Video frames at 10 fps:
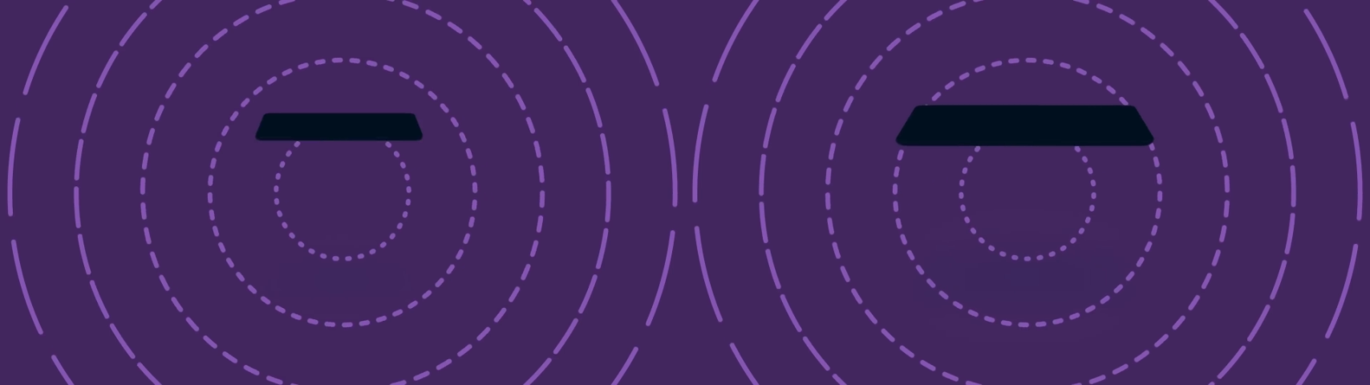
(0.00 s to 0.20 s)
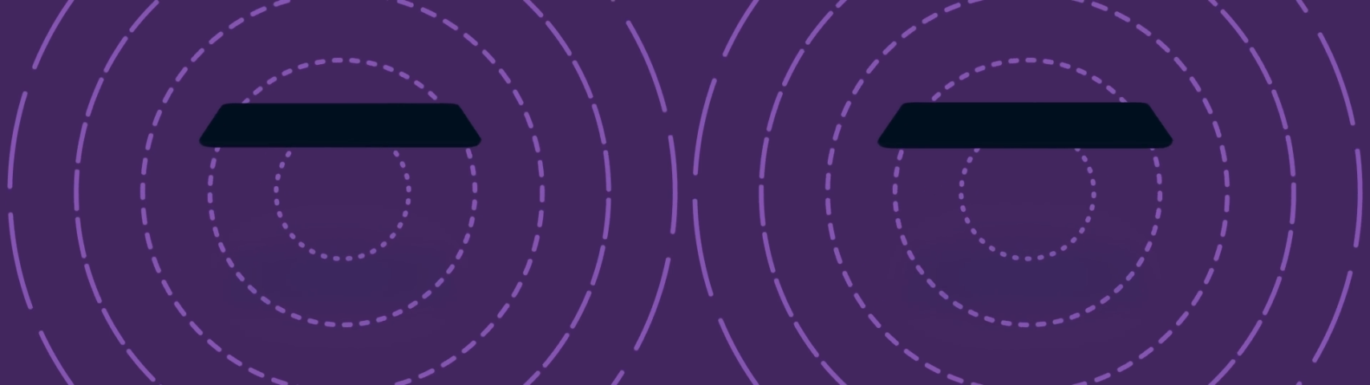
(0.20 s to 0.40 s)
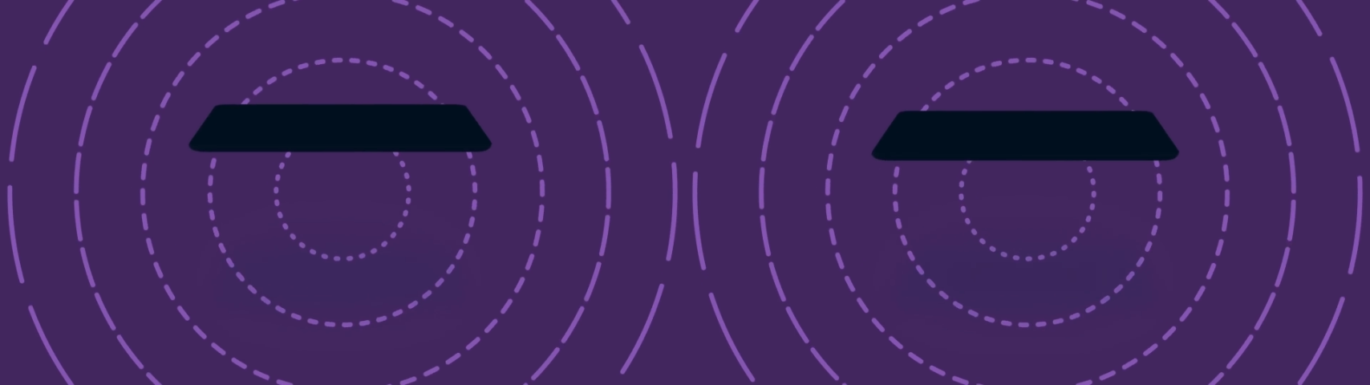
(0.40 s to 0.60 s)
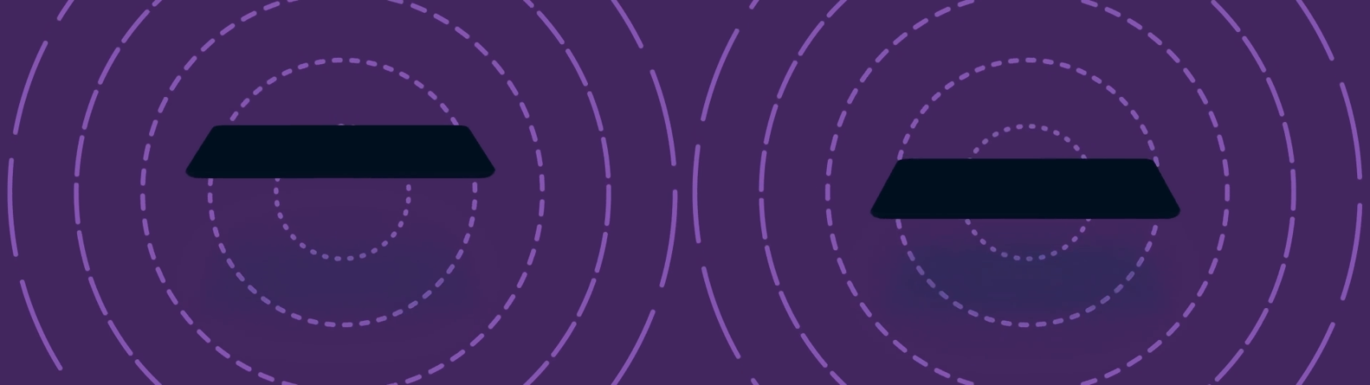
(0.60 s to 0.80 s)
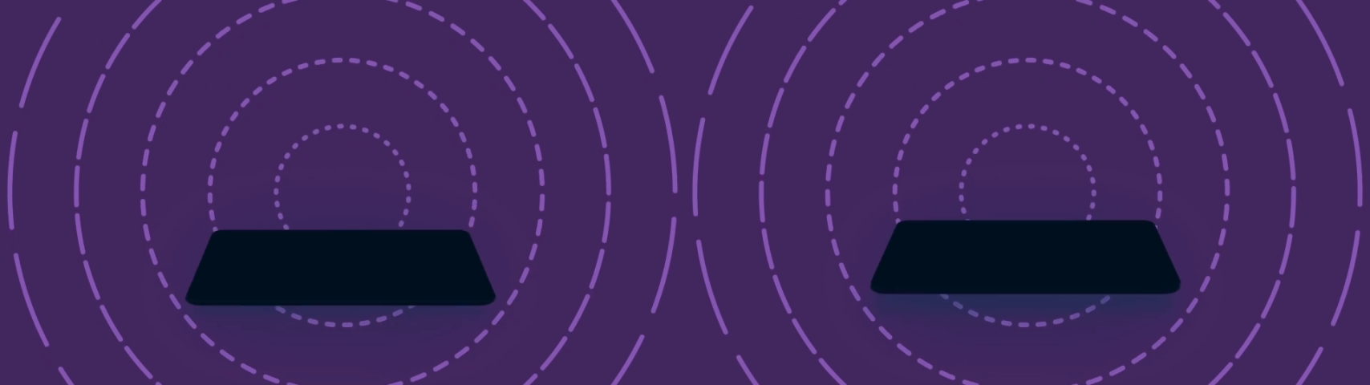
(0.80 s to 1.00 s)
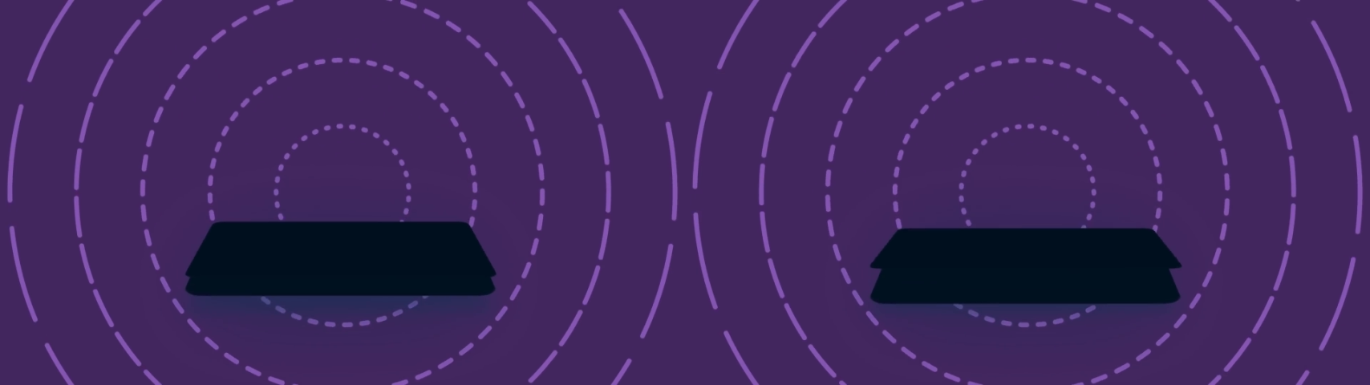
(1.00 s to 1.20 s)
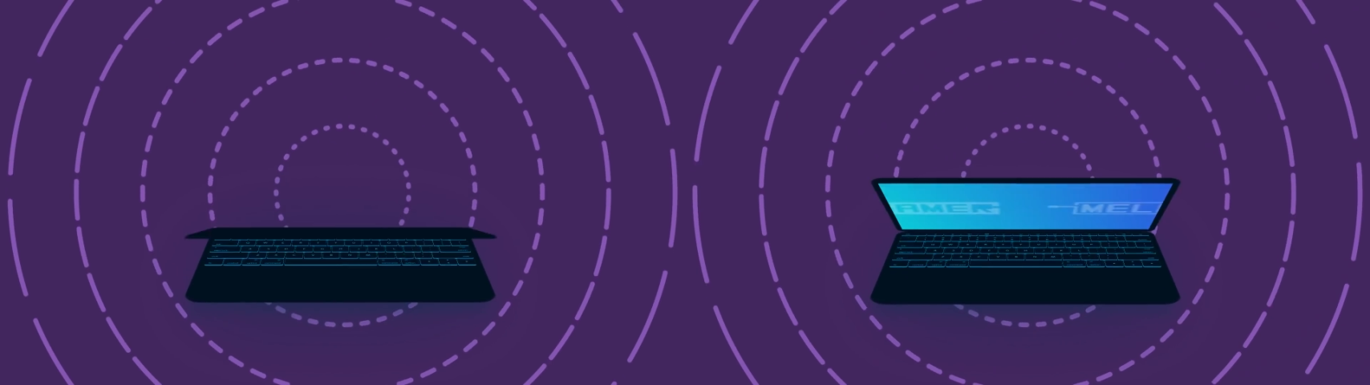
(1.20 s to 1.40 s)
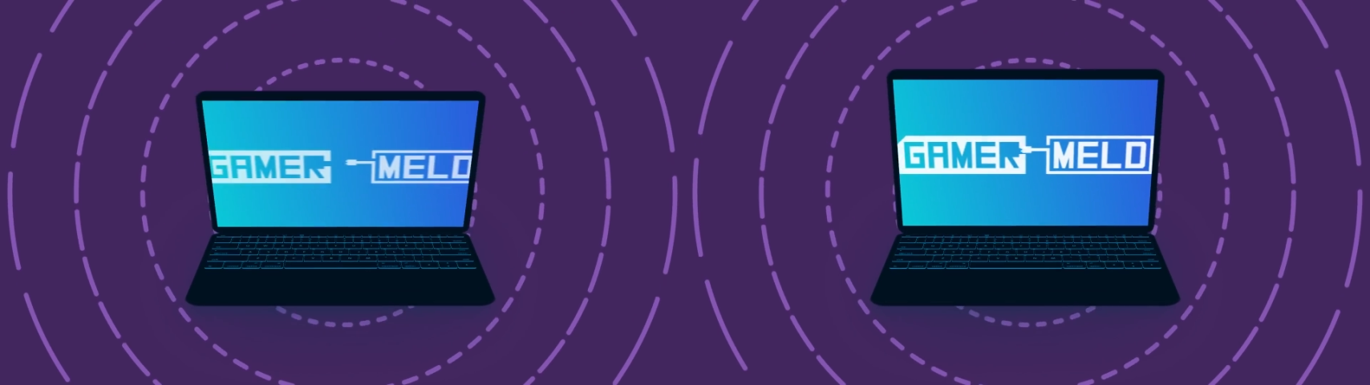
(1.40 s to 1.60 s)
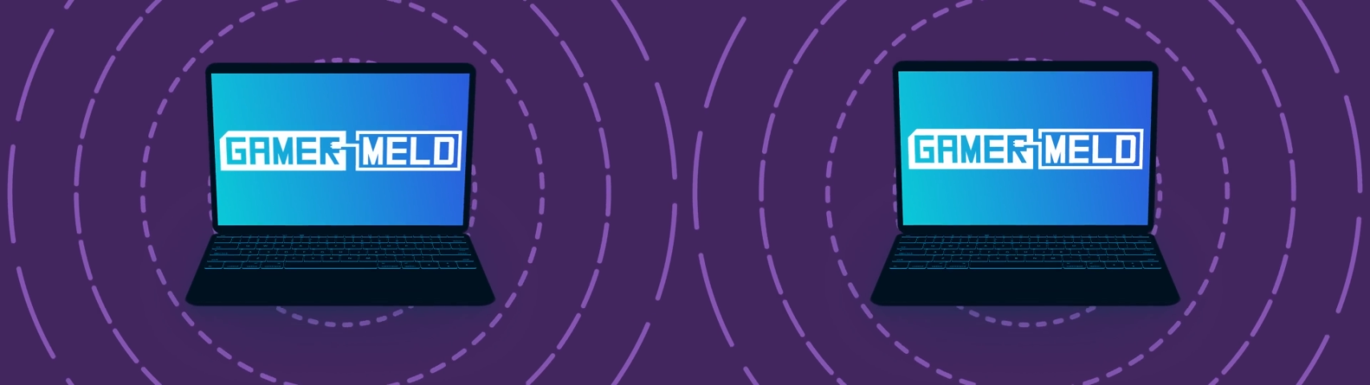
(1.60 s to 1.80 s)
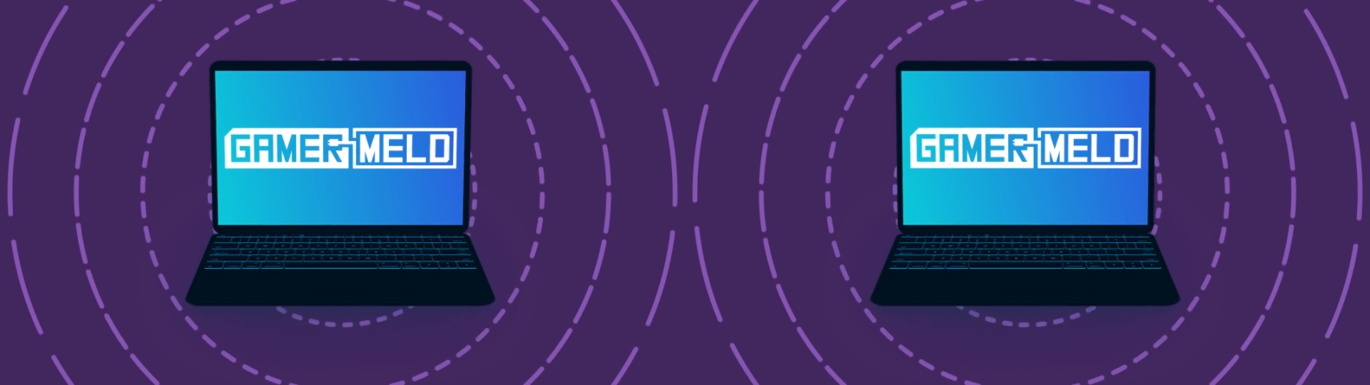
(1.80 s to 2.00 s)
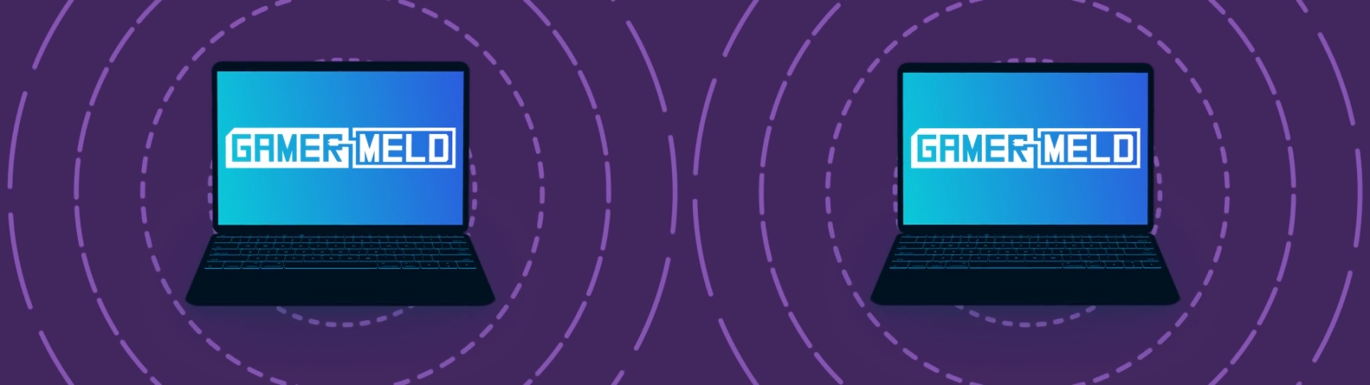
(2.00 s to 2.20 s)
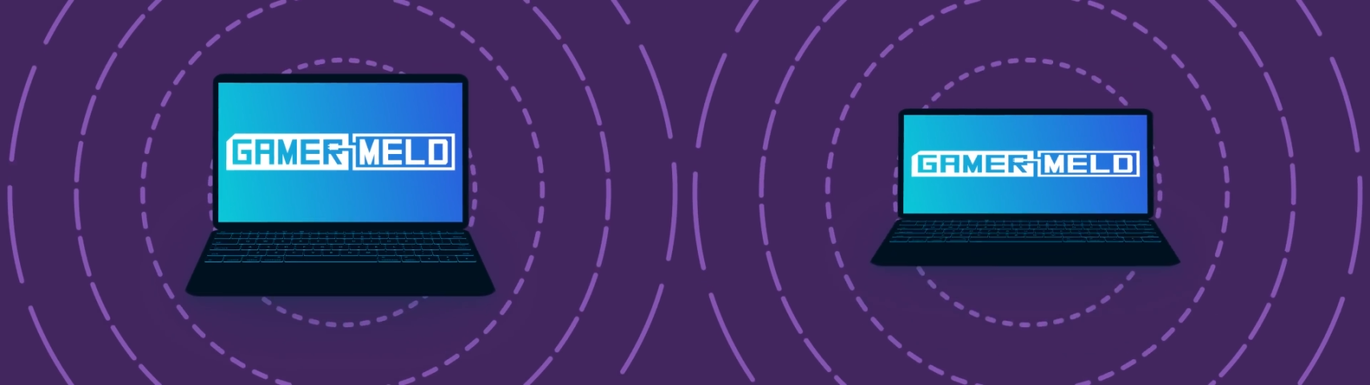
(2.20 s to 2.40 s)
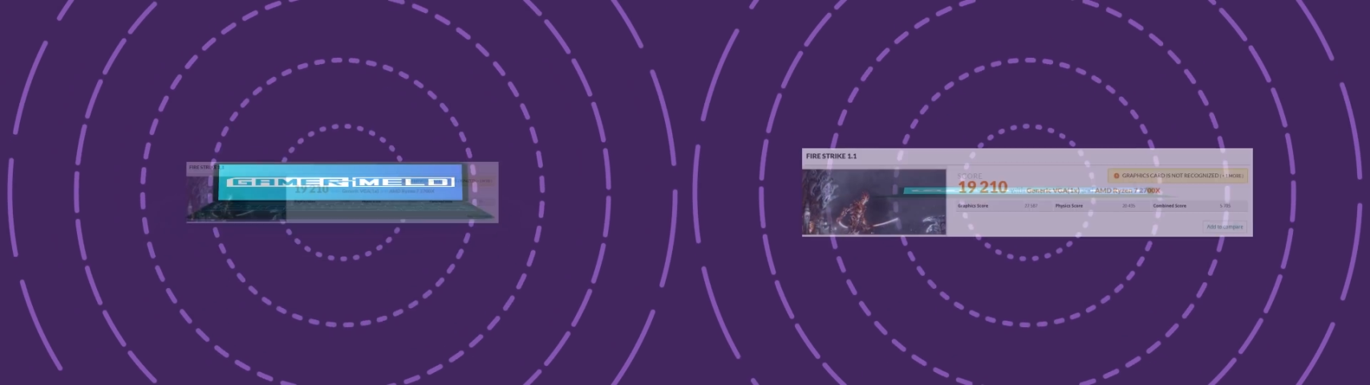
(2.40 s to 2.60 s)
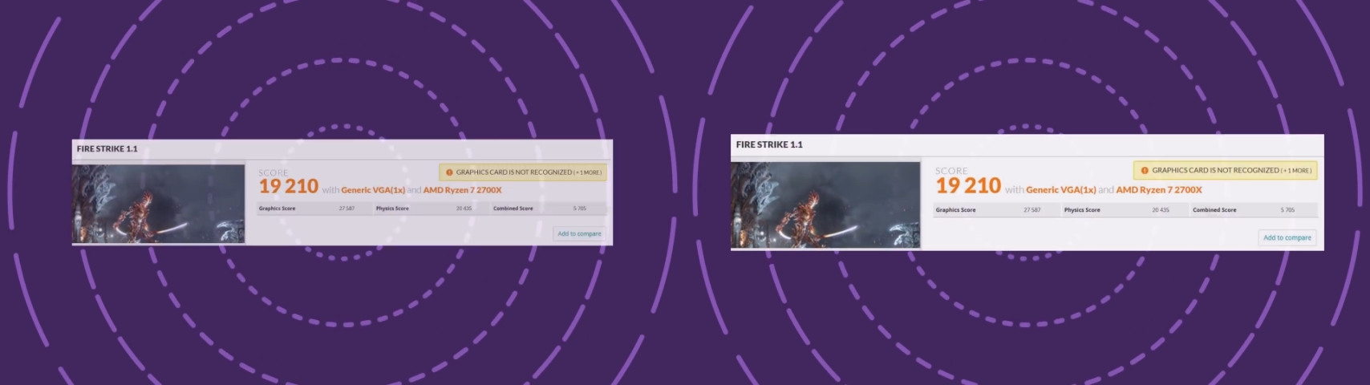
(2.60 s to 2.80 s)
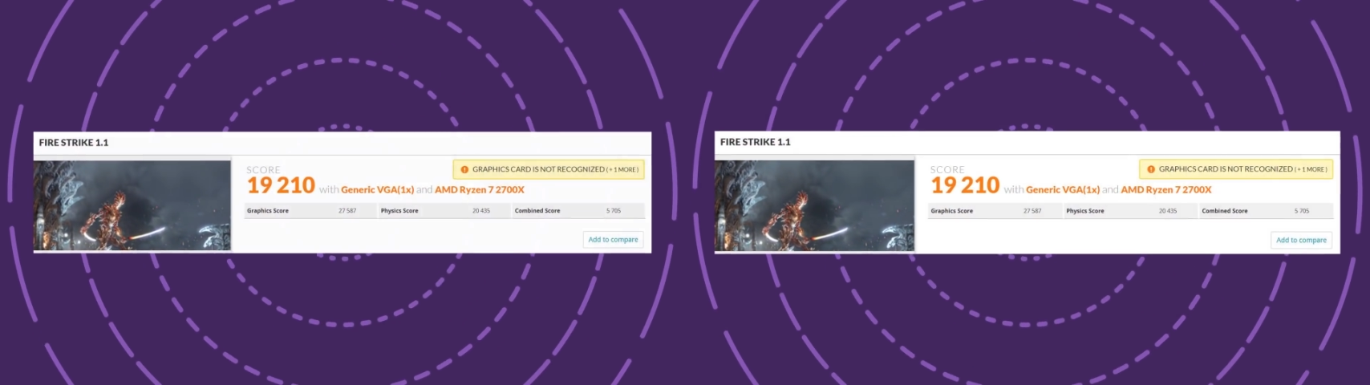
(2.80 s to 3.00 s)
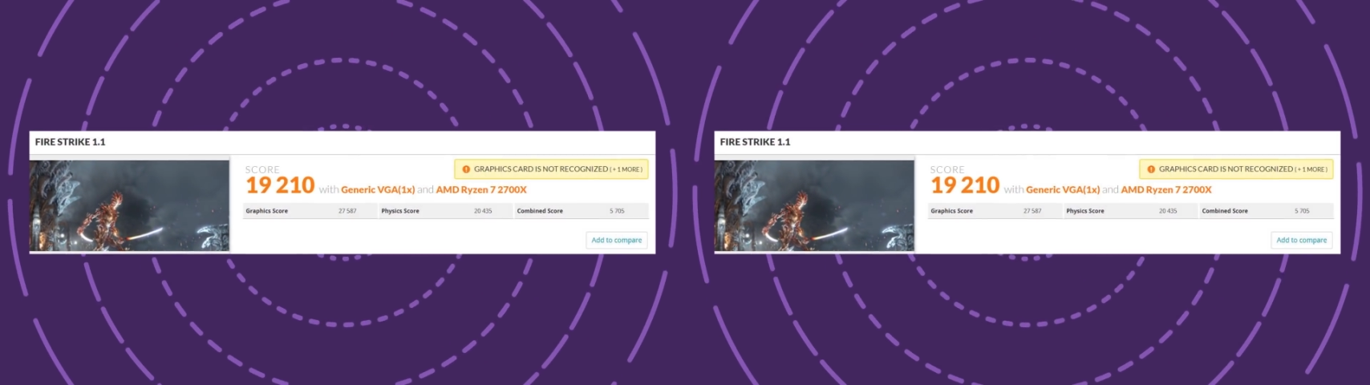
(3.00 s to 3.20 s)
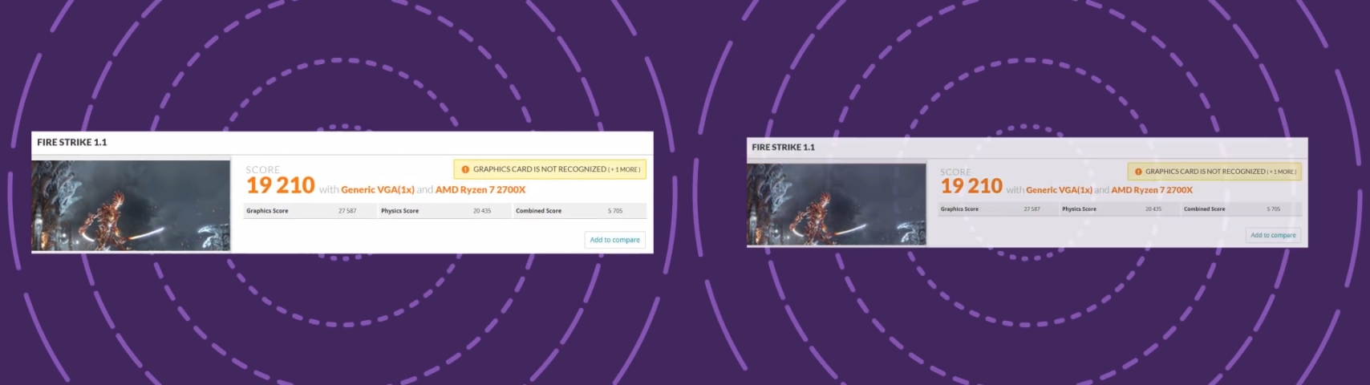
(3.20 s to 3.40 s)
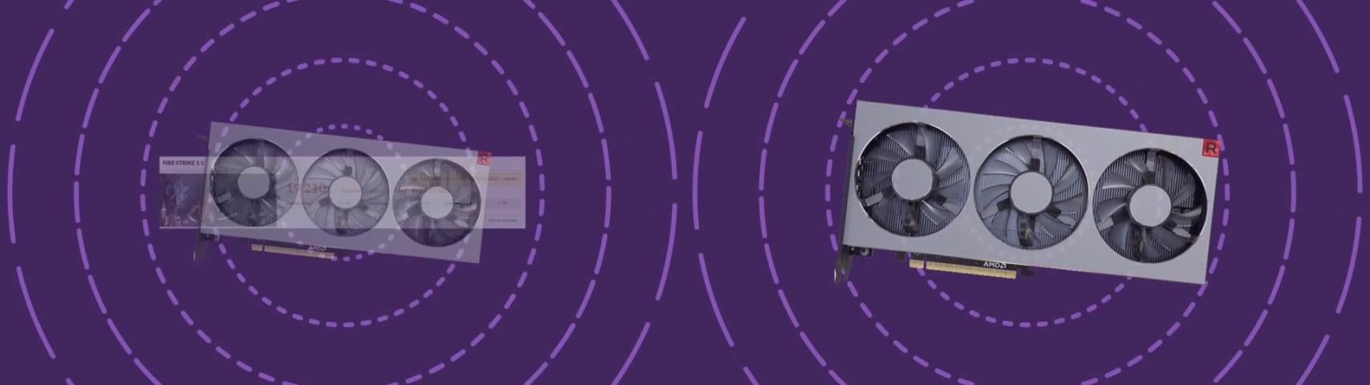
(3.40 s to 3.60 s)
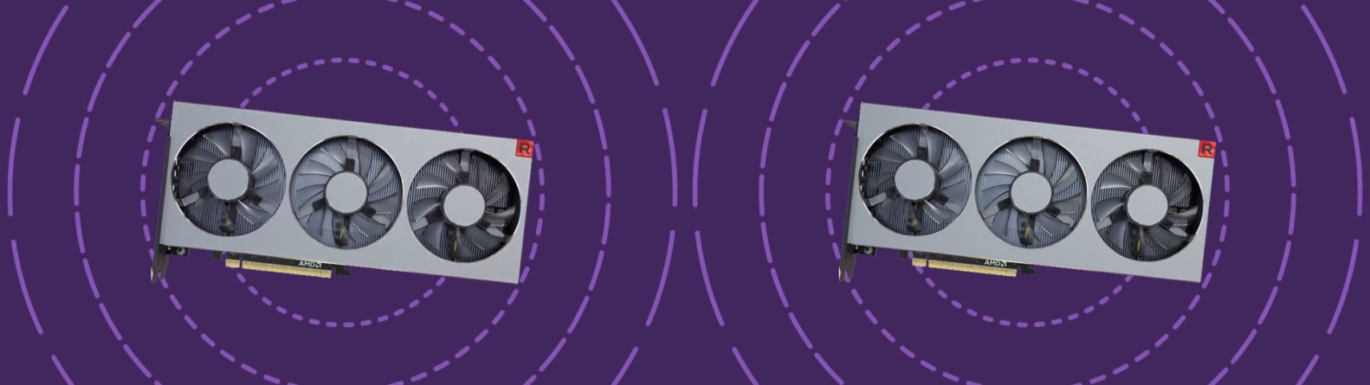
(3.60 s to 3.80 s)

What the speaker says: [unreadable: no face in view]